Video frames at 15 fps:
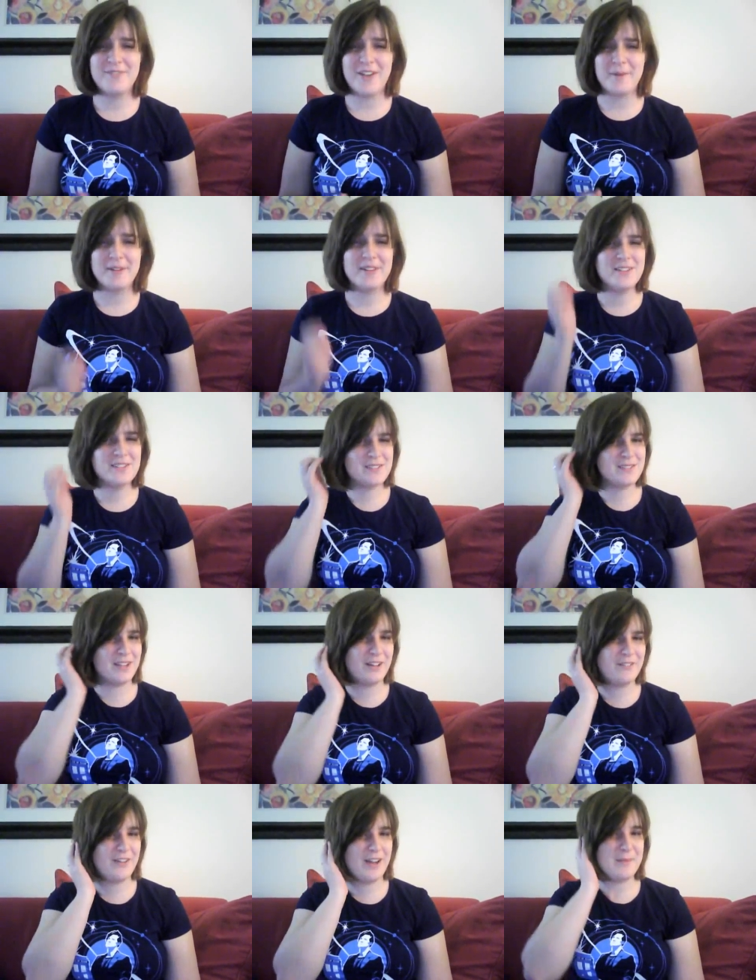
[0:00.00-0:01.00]
Fabulous,
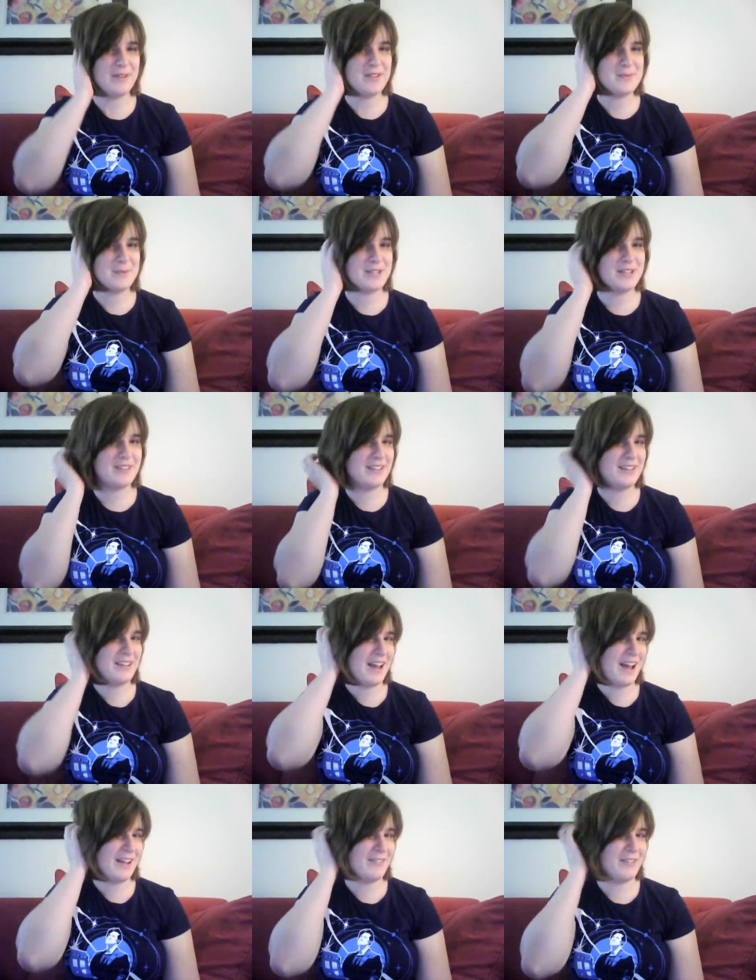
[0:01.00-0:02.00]
not fabulous. What do you think?
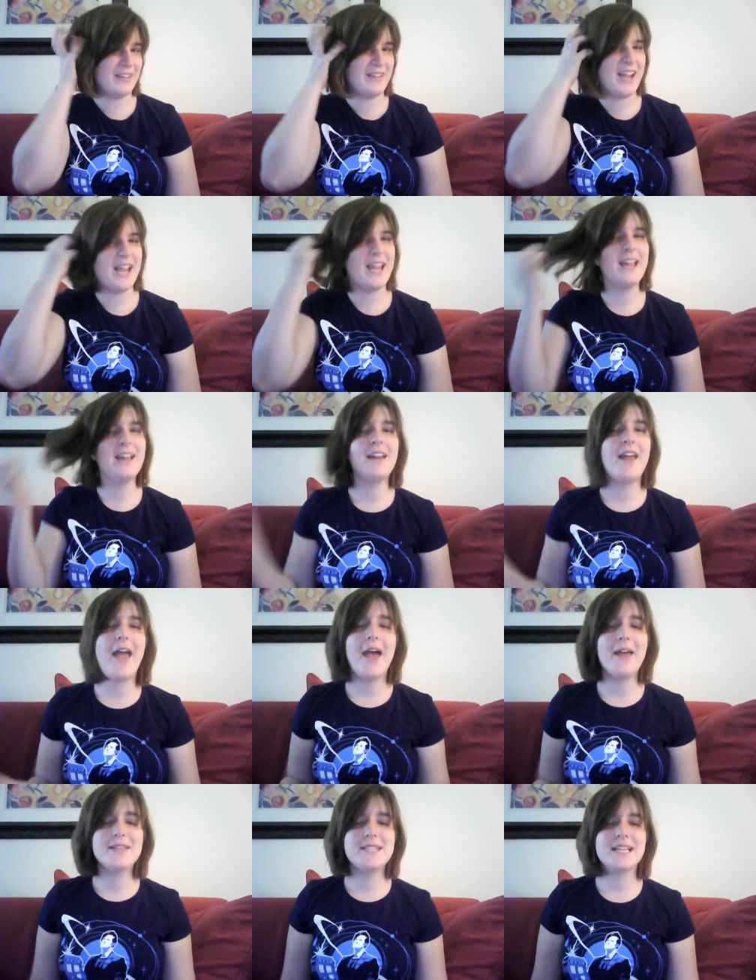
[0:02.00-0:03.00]
I really like it.
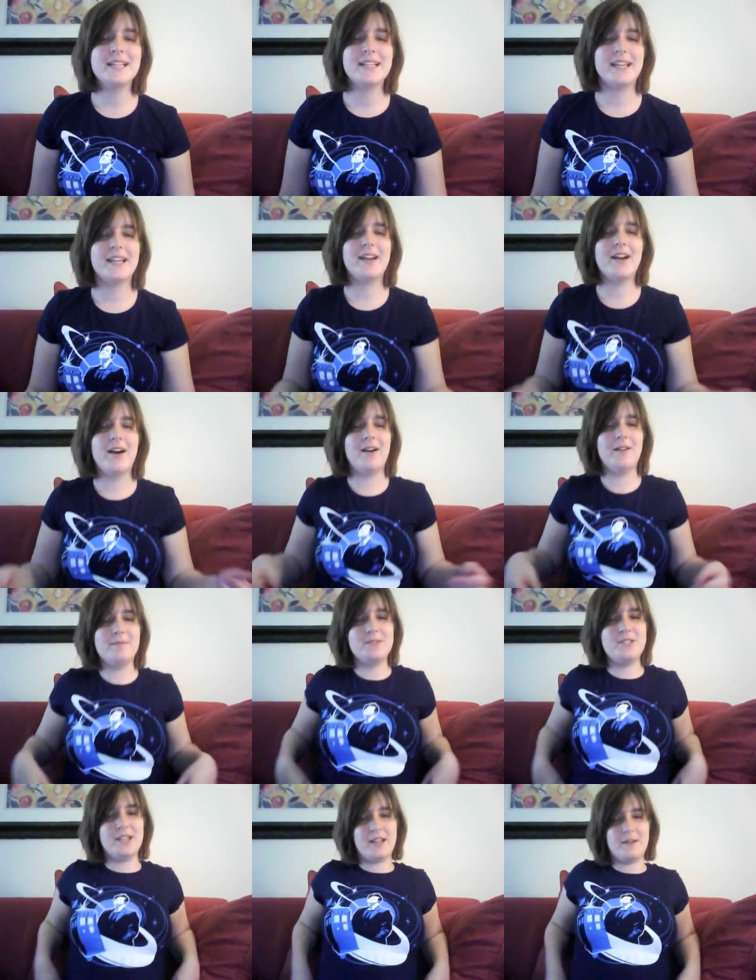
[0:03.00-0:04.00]
And secondly,
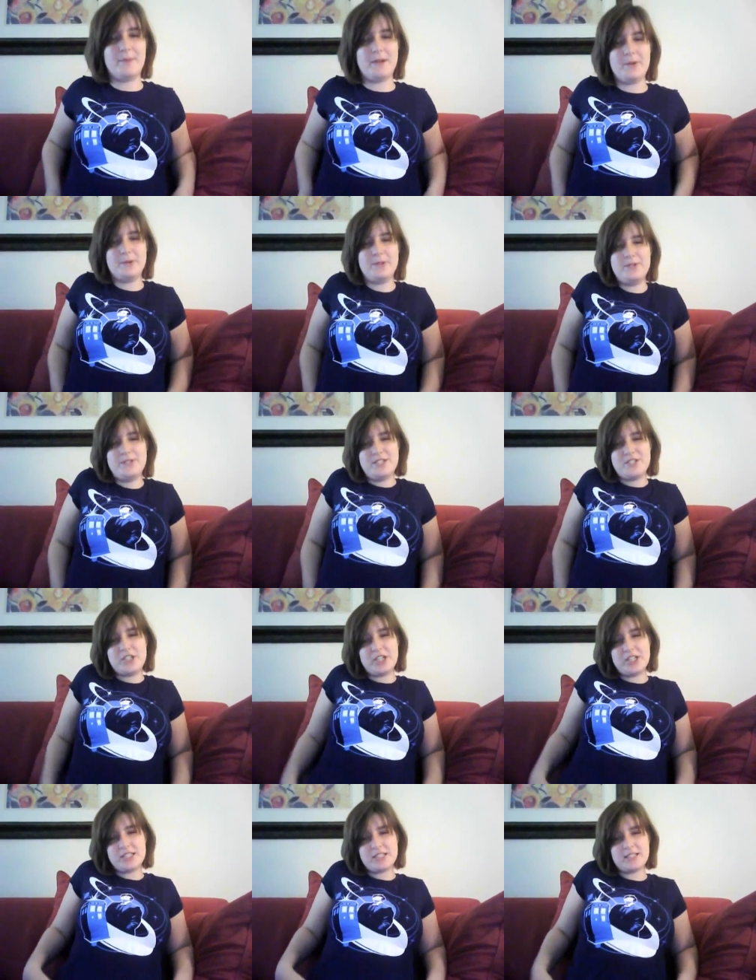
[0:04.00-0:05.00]
um, check out my cool new
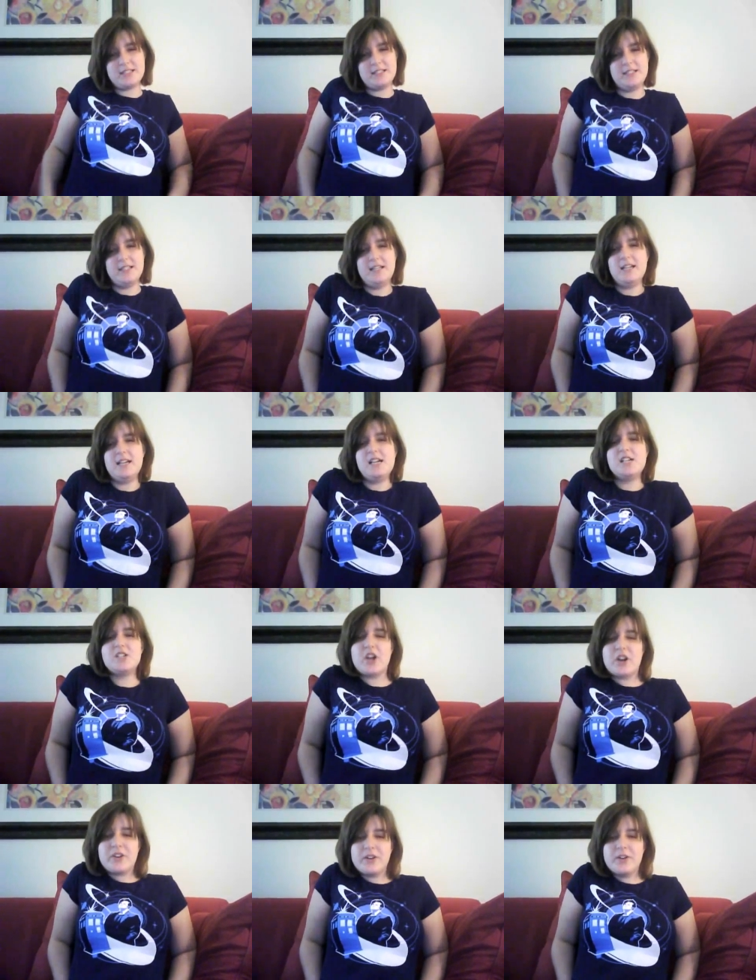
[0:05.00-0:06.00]
T-shirt,
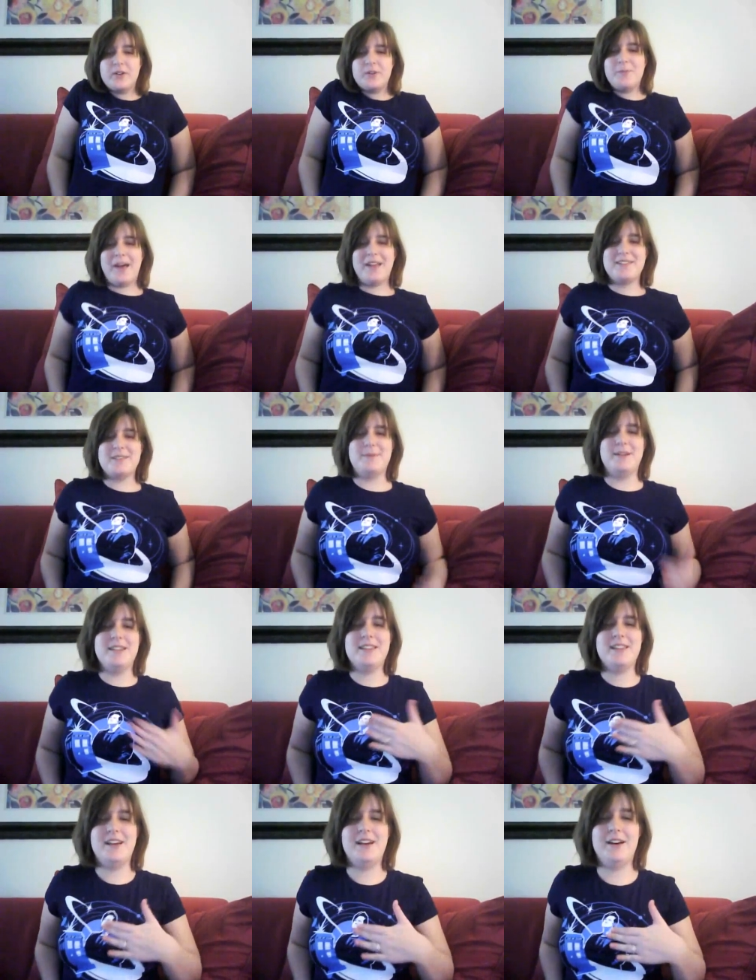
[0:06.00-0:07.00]
Doctor Who, Matt
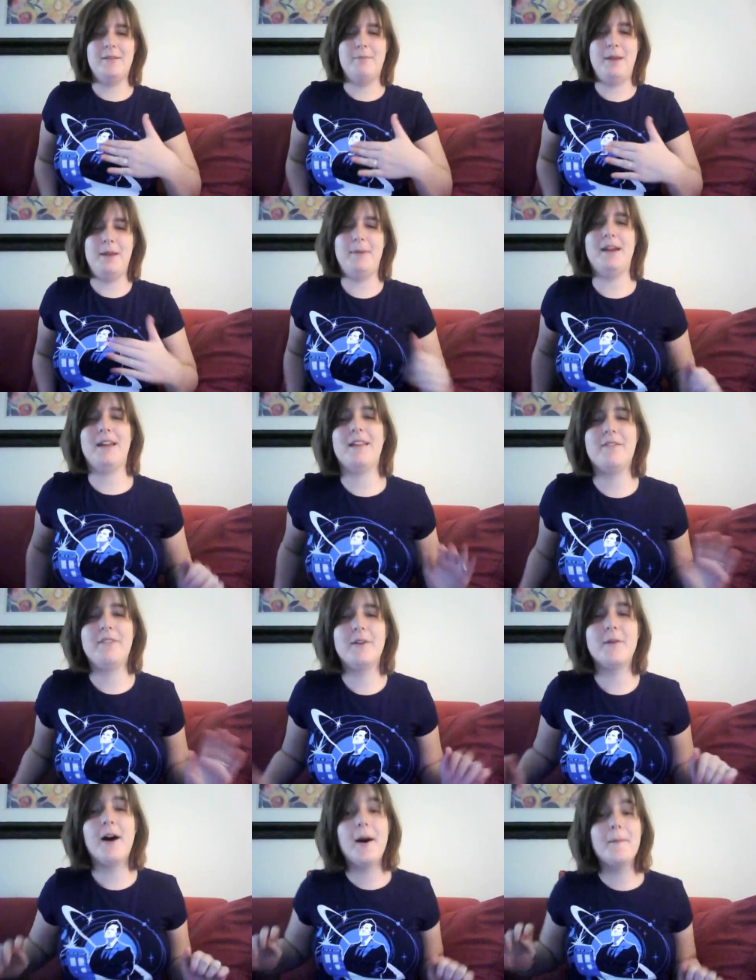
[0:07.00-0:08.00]
Smith. Oh, baby, I love
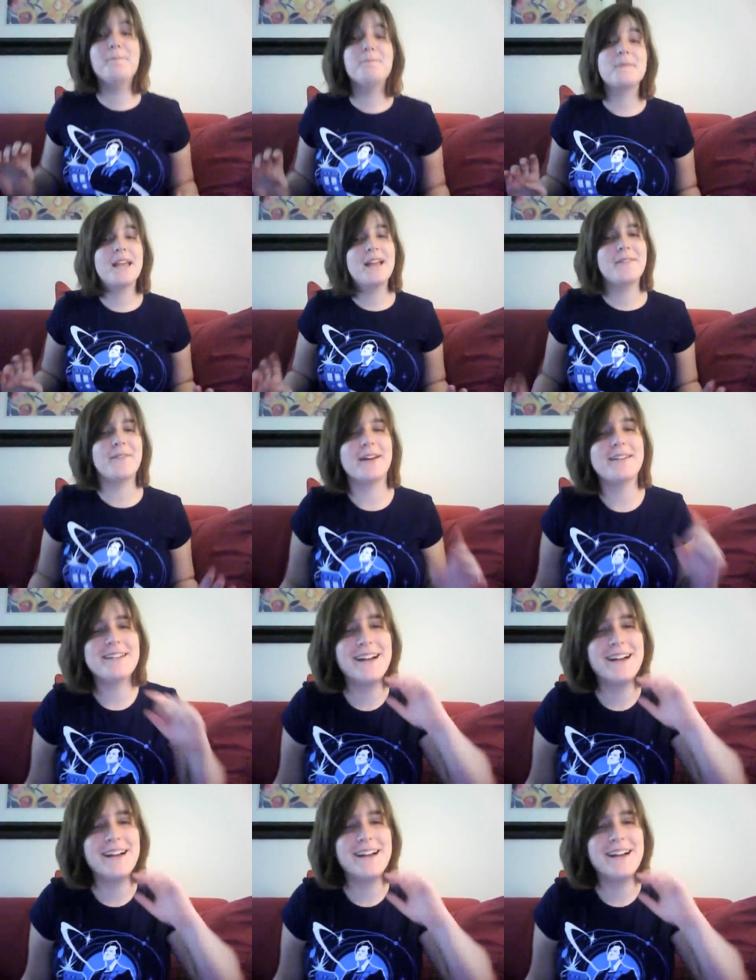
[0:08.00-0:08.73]
you. Um, anyway.